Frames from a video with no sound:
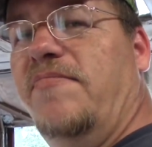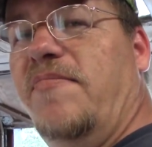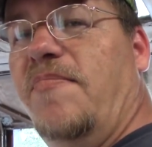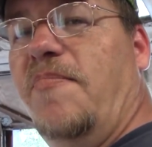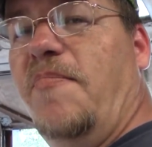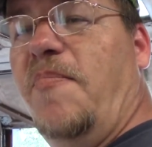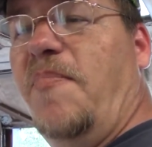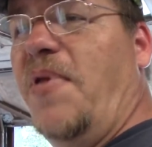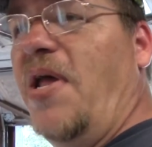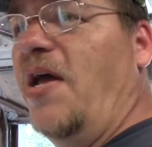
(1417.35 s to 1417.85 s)

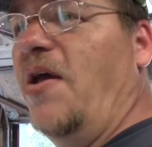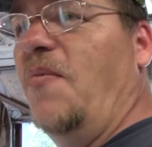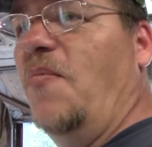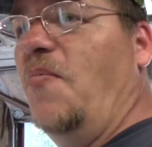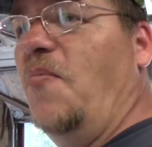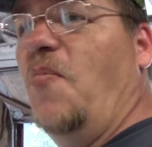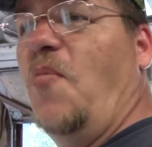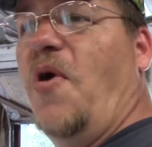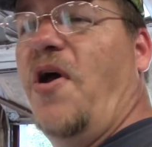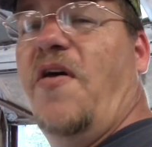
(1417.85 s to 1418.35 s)

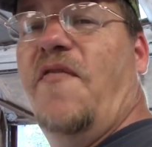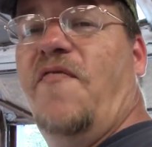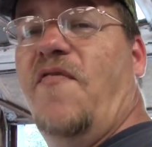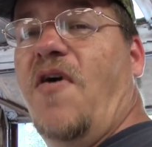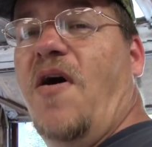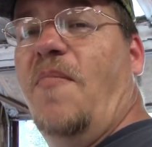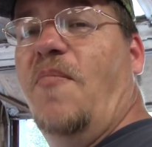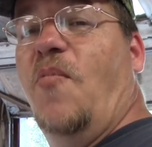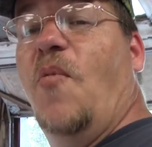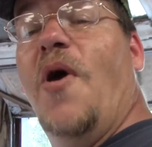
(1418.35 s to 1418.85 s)
Where you
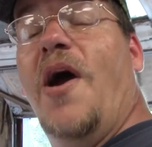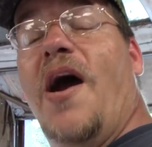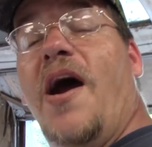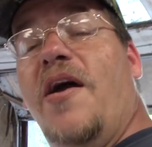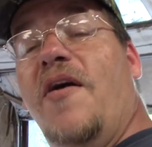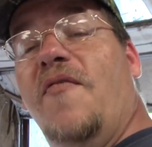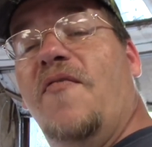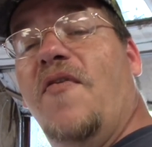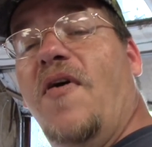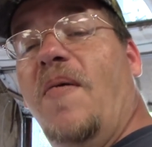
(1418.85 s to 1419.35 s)
from? Where are
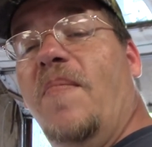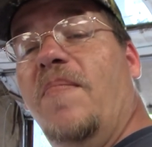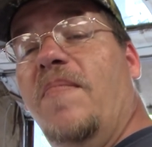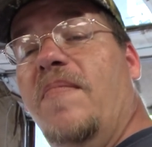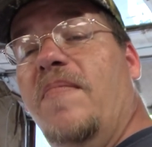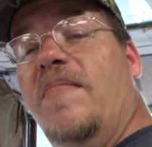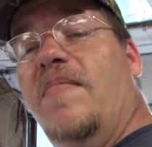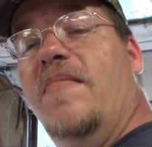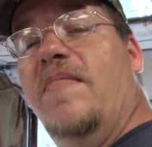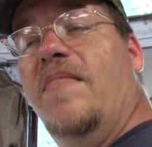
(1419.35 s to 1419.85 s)
you from?
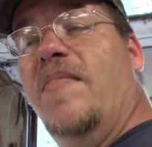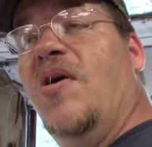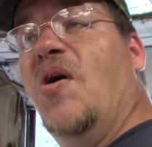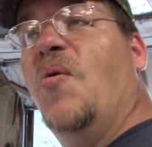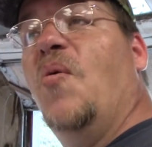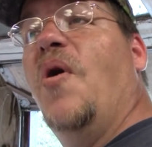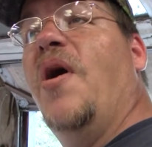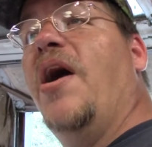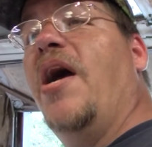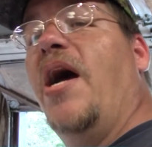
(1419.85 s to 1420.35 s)

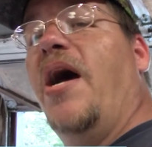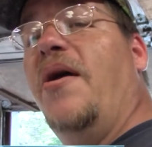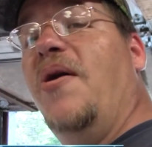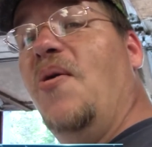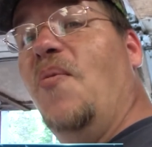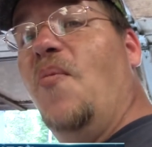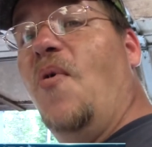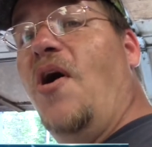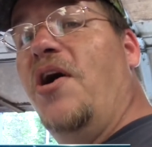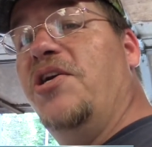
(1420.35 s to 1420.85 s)
Where are
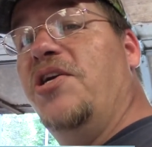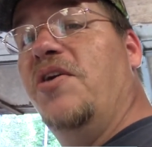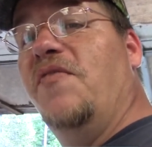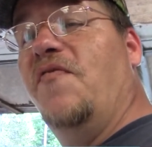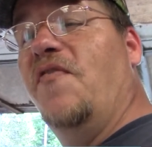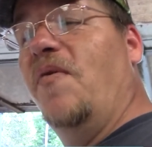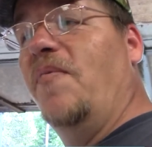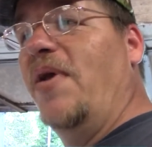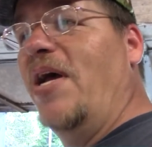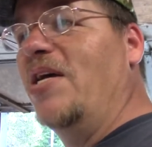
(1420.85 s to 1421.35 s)
you watching
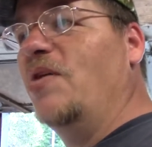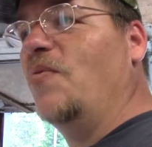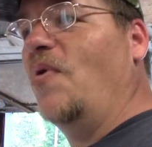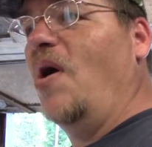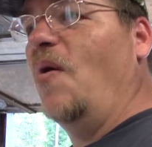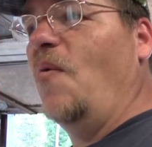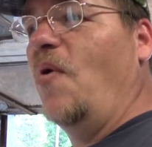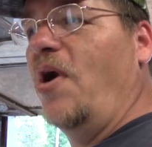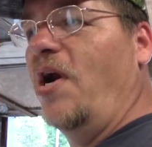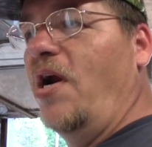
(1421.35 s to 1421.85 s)
from? That's what
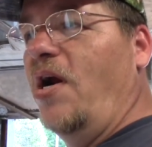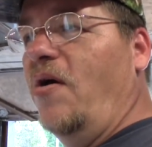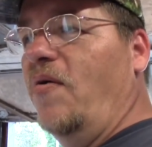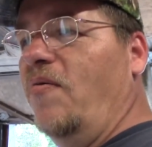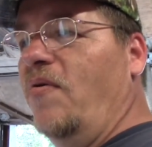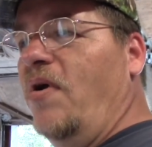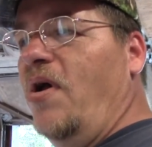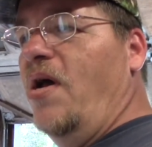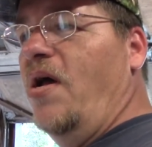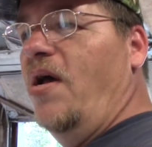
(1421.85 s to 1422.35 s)
I want to know
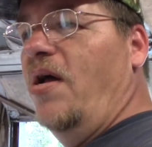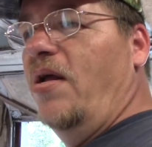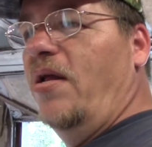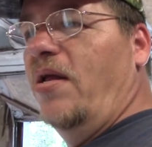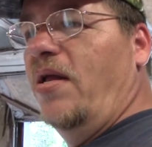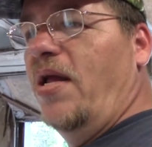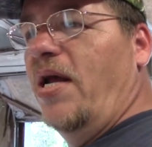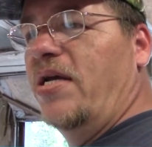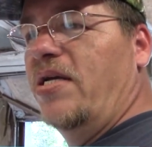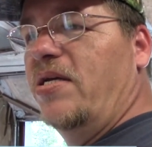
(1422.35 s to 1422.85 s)

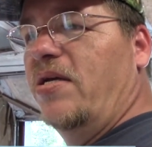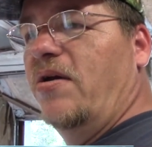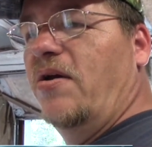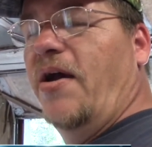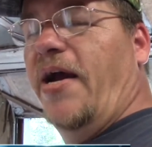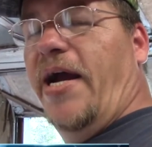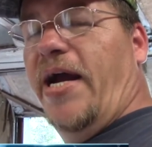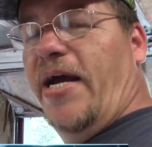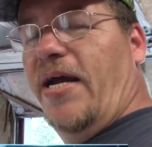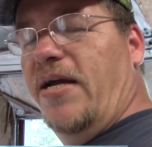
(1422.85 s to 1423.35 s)
that's
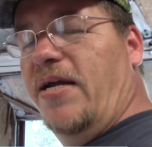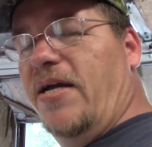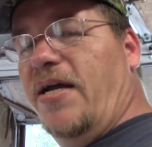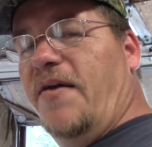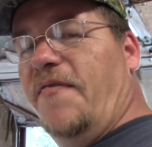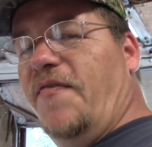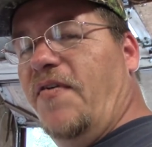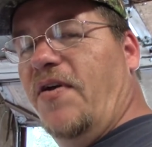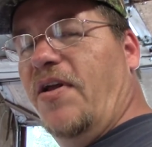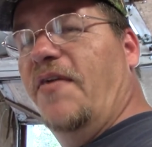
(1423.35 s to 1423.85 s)
gay.
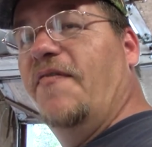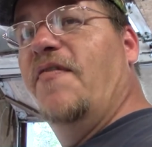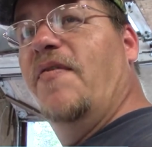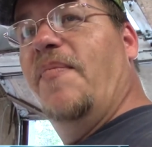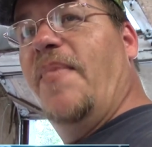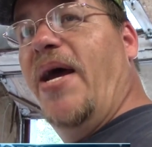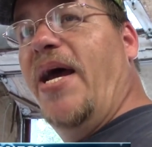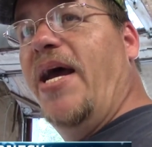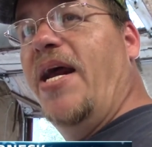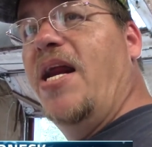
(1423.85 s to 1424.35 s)
If you live
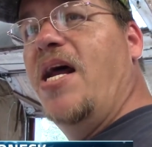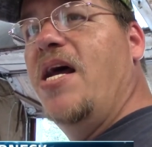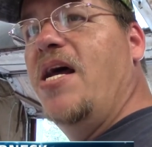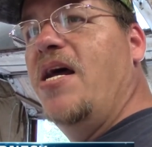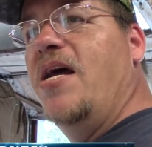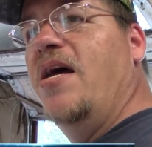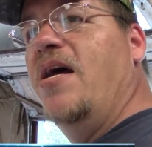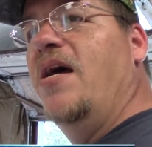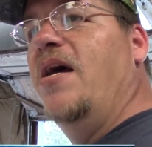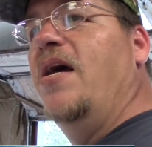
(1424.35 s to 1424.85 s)
in Maine,
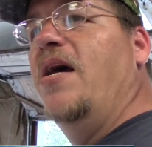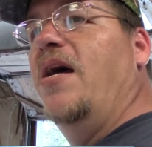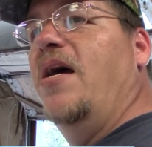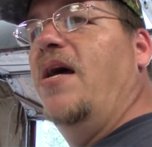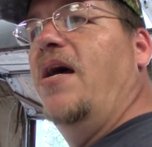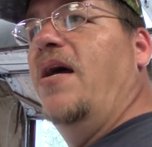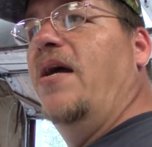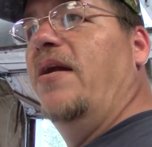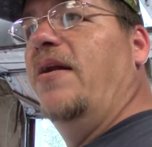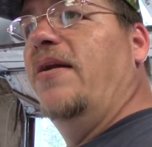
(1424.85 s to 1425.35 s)

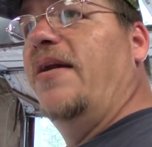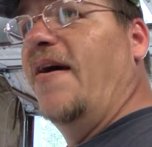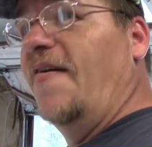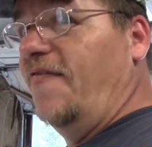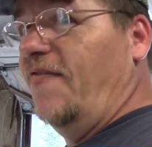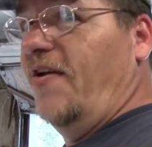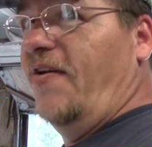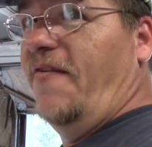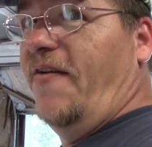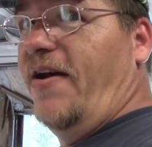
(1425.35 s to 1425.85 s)

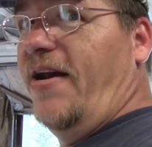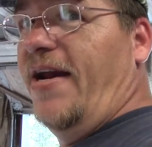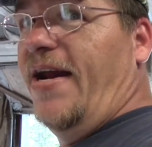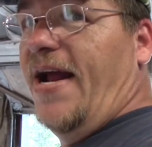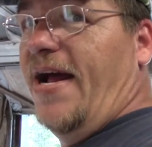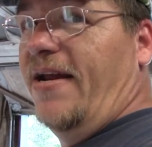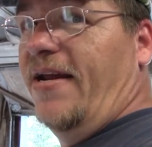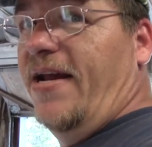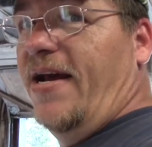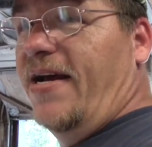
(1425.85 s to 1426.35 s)
definitely write it
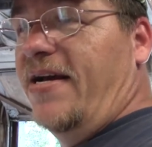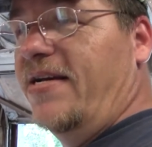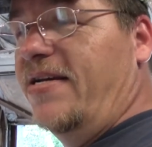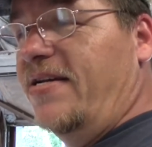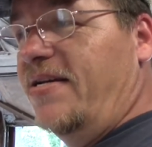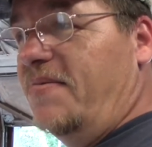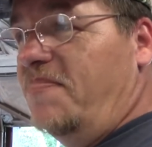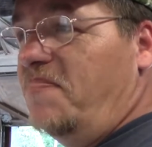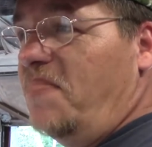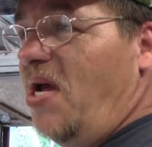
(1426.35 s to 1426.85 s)
down there
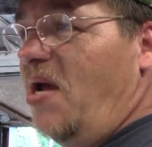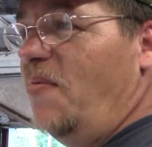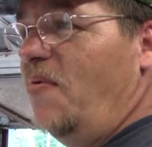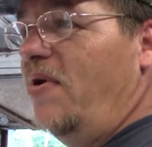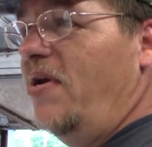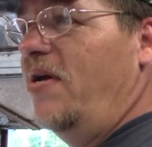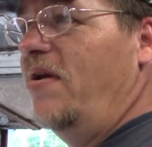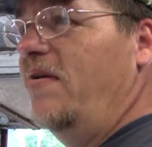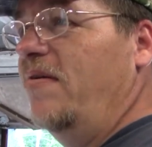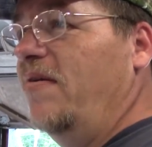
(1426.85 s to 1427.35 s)
because
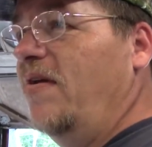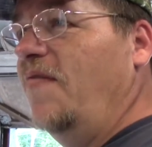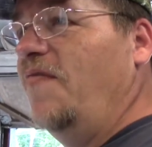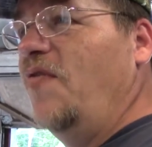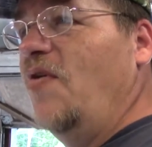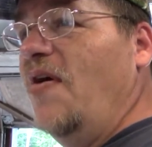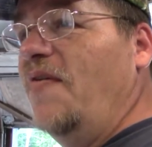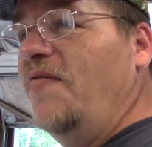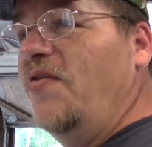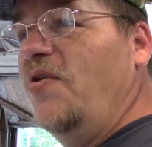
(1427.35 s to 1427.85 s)
maybe if
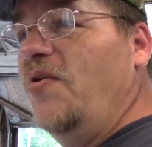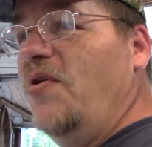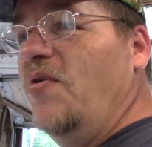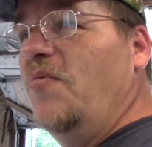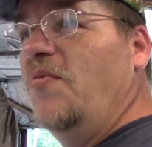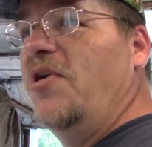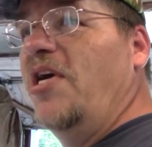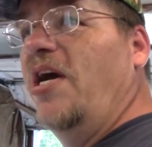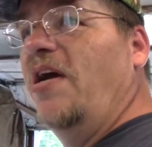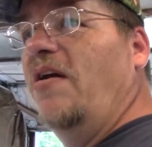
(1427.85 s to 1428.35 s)
you have a
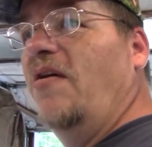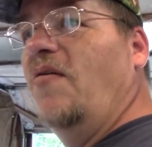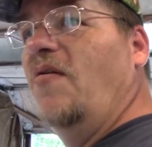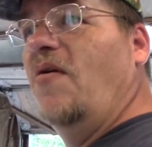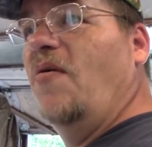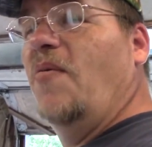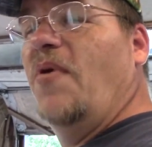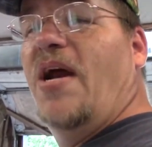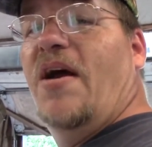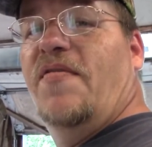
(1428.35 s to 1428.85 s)
YouTube channel
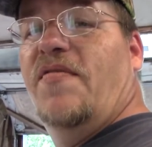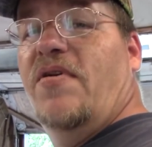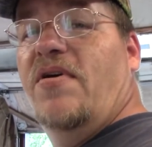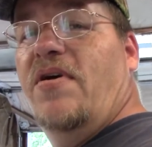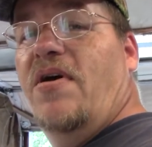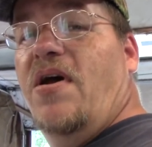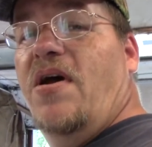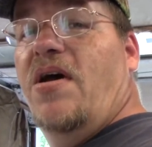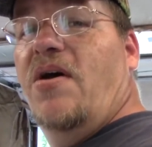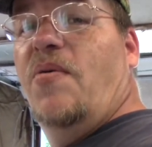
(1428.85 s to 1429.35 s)
or whatever,
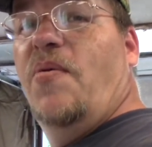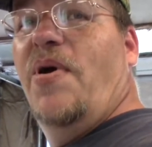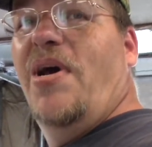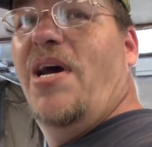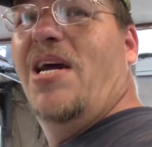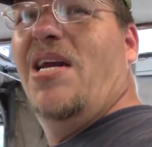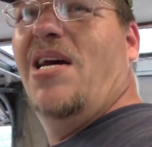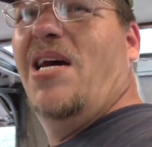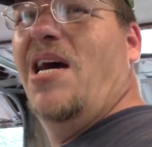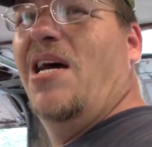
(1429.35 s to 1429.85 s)
we can
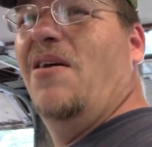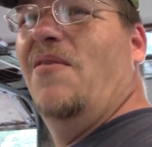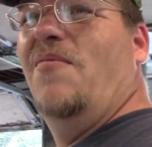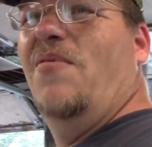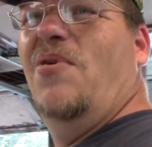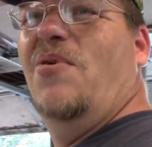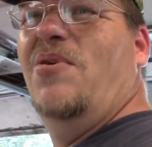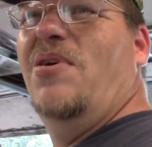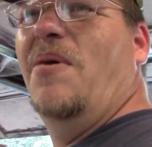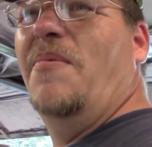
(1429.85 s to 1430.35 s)
get together
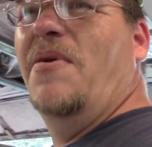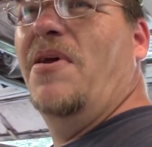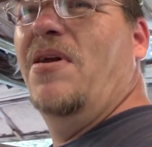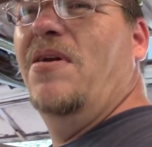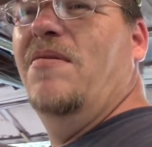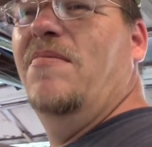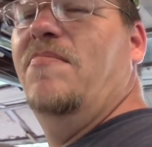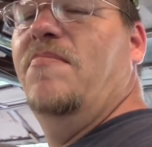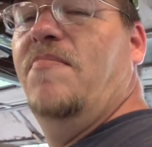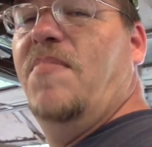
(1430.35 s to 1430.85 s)
and do something.
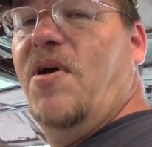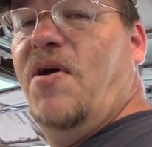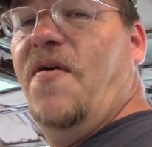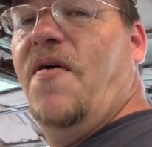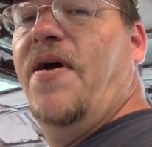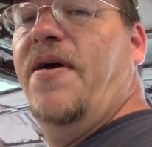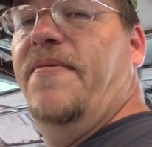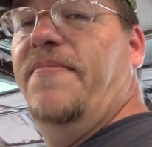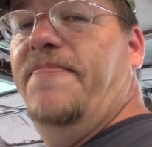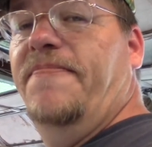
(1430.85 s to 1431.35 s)
It'd be
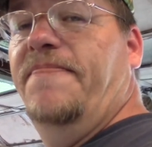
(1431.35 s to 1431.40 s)
great.